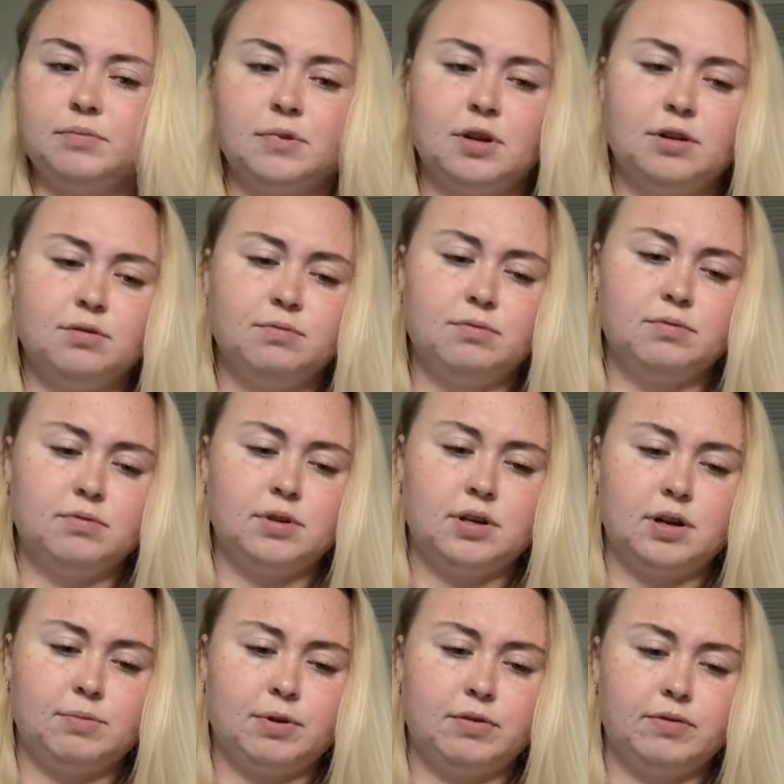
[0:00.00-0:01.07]
Oh, and
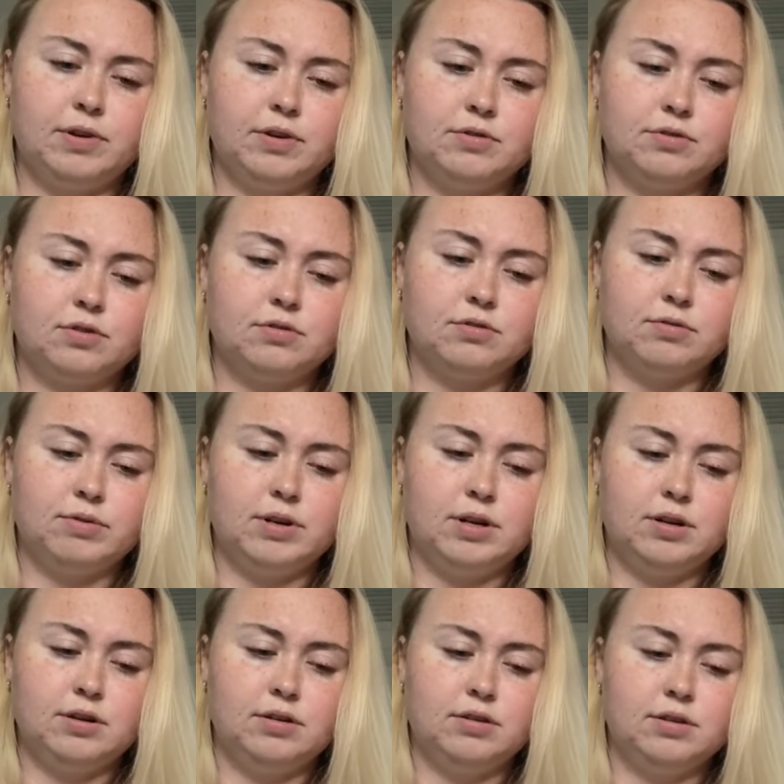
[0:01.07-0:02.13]
now my finger's also in
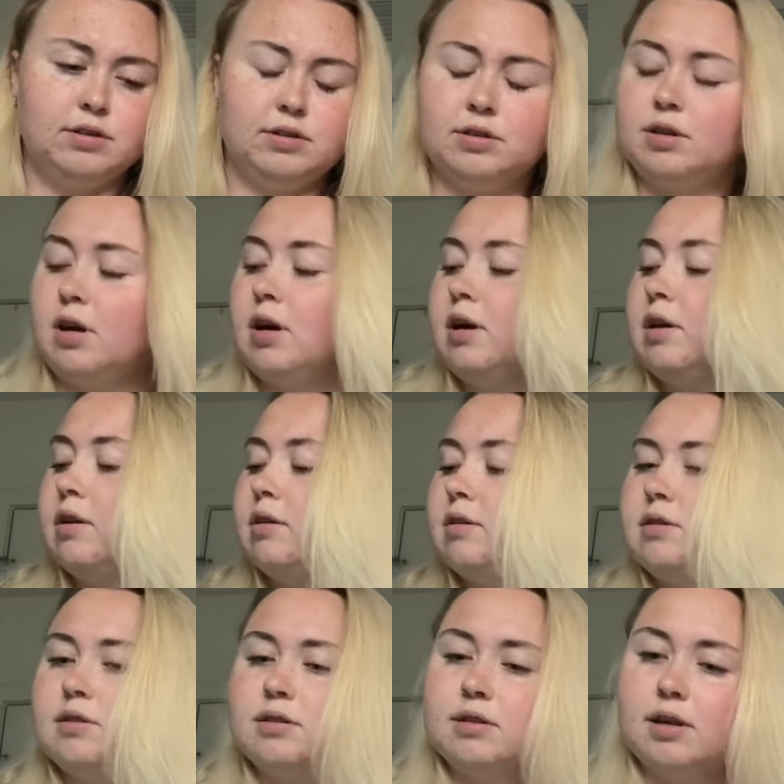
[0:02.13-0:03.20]
it on this side.
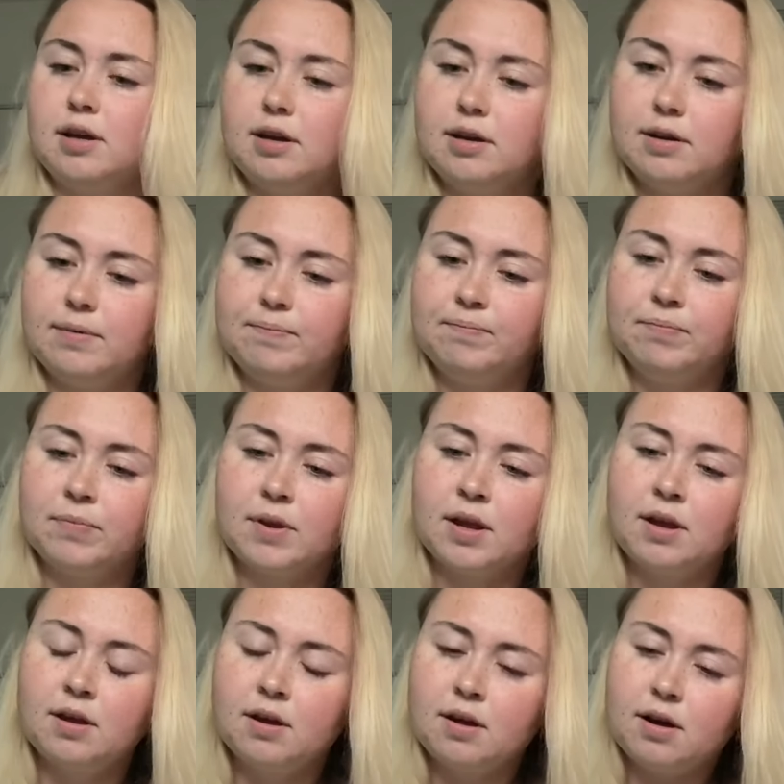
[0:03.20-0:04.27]
Slay.
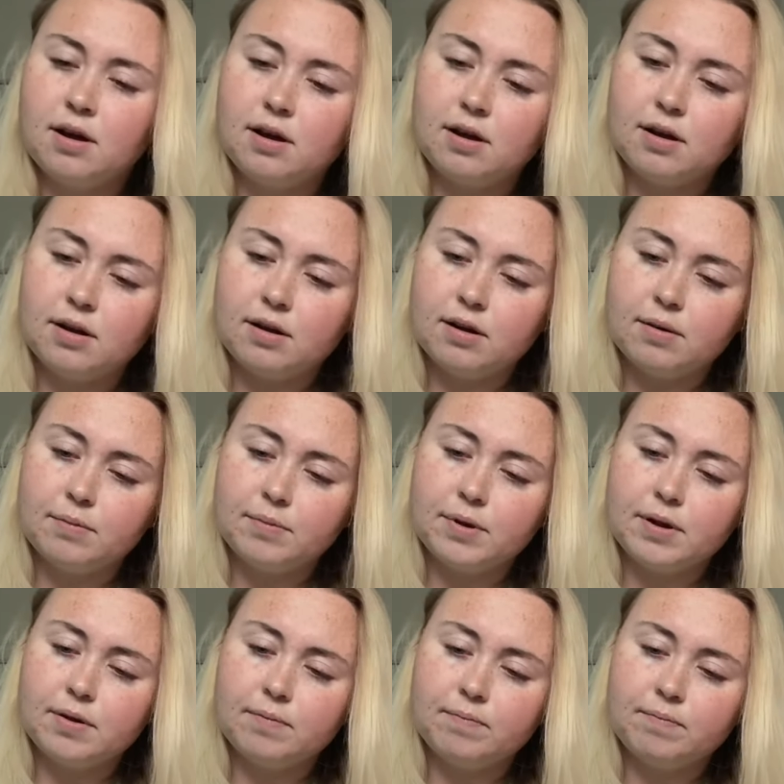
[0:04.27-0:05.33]
Um,
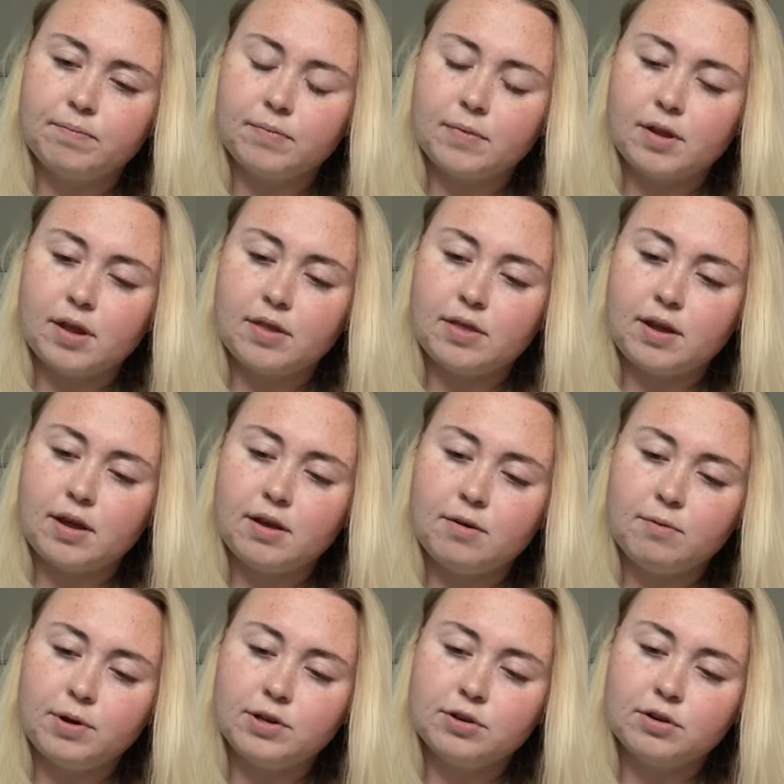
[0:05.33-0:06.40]
and then
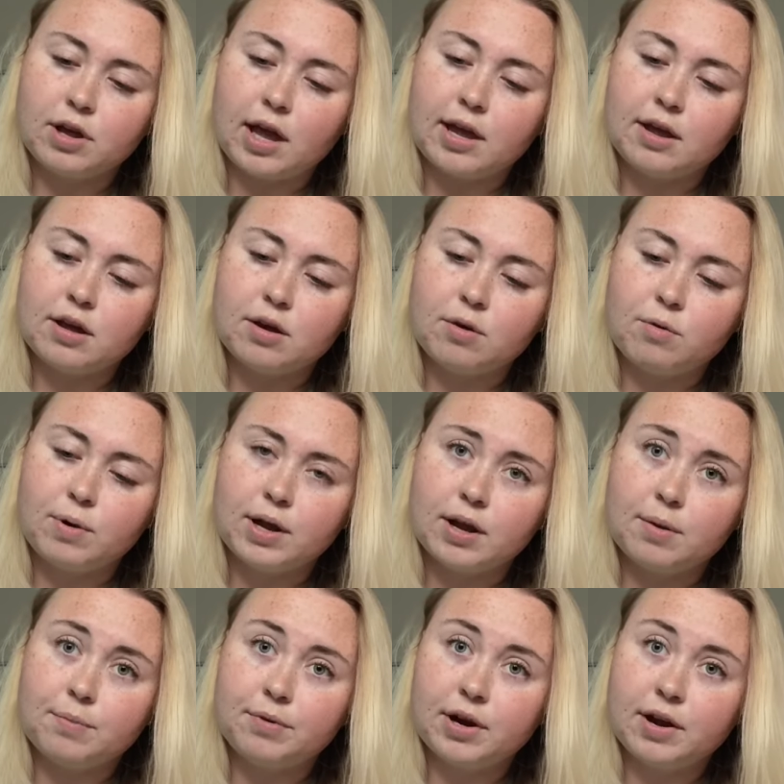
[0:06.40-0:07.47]
we took a quick
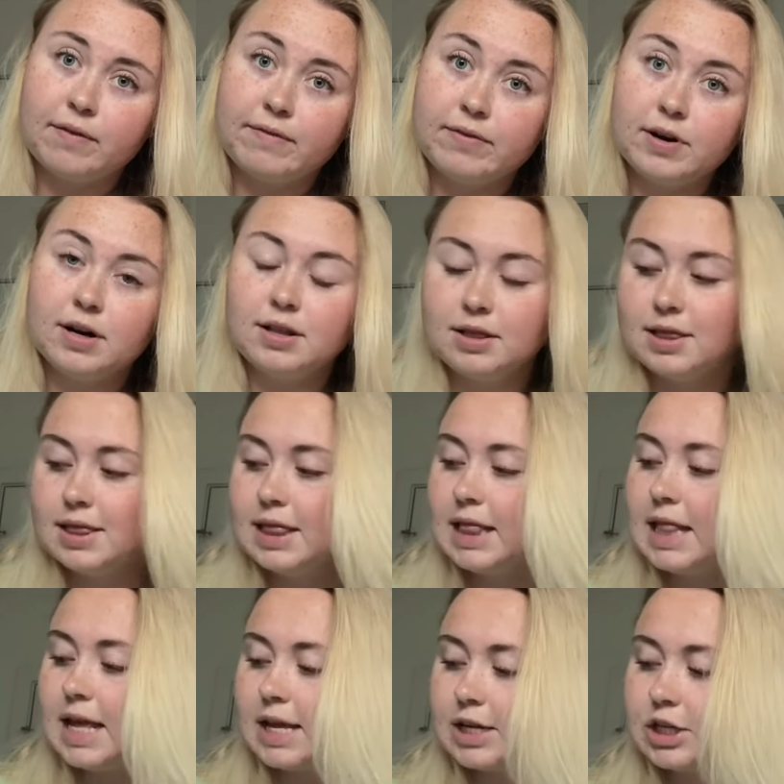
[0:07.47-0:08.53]
break for
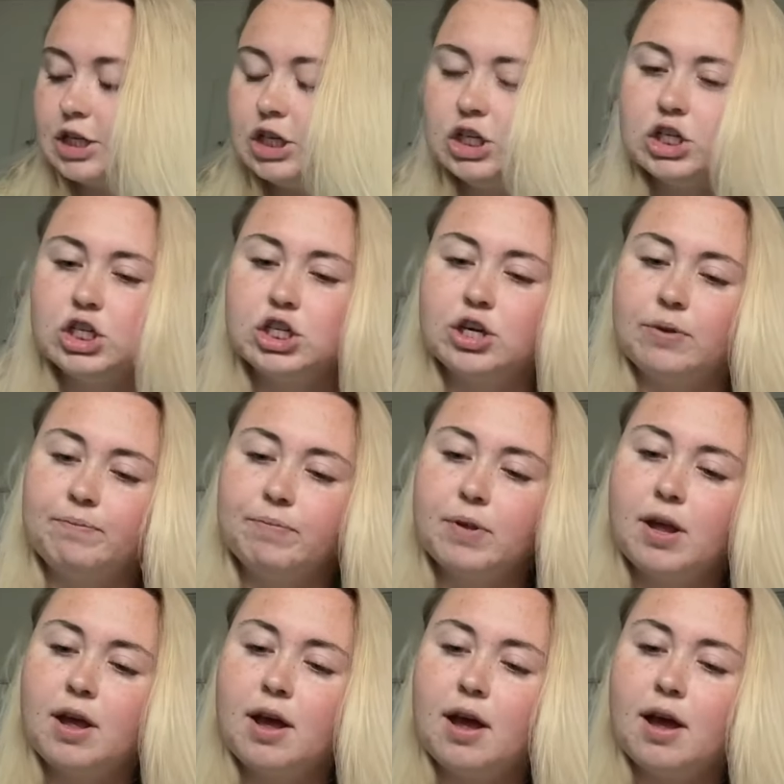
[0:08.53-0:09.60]
lunch.
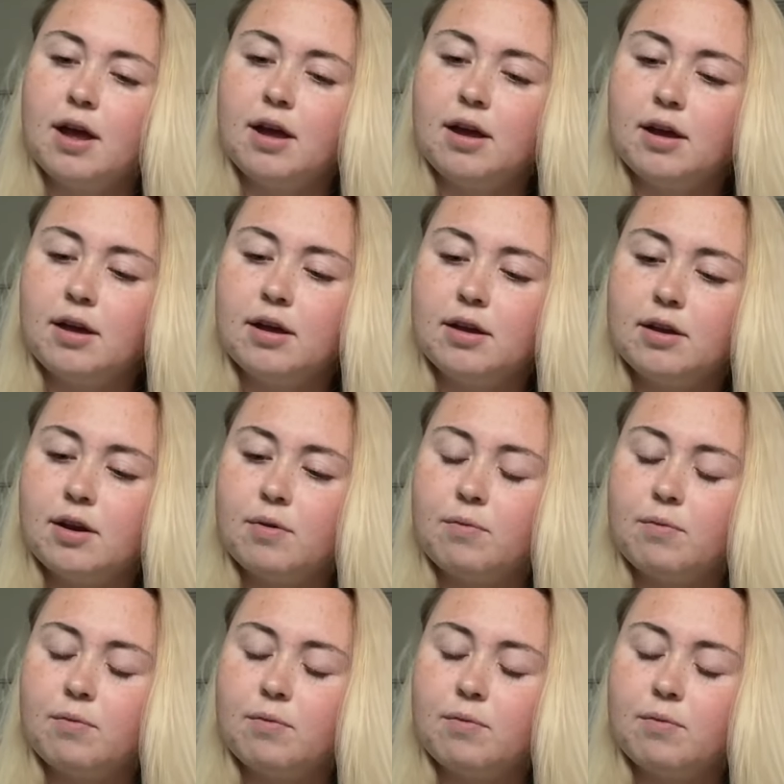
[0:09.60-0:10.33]
And